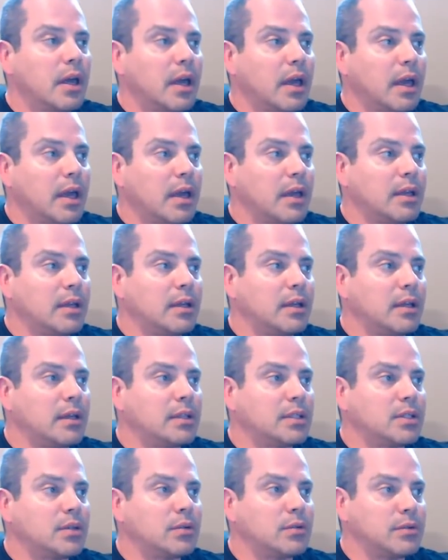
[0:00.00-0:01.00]
And uh,
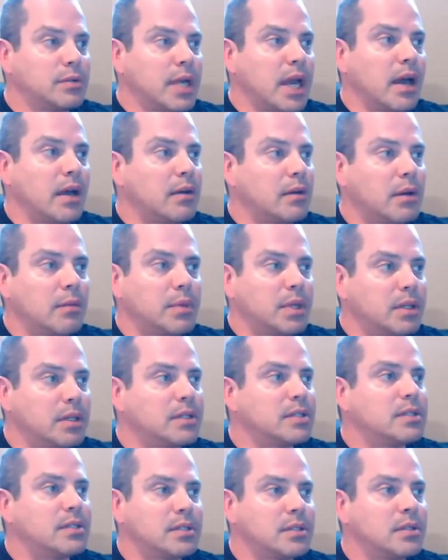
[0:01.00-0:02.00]
so, yeah, I mean,
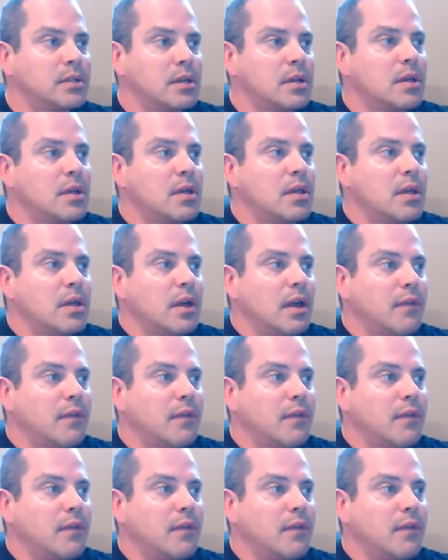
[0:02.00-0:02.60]
it's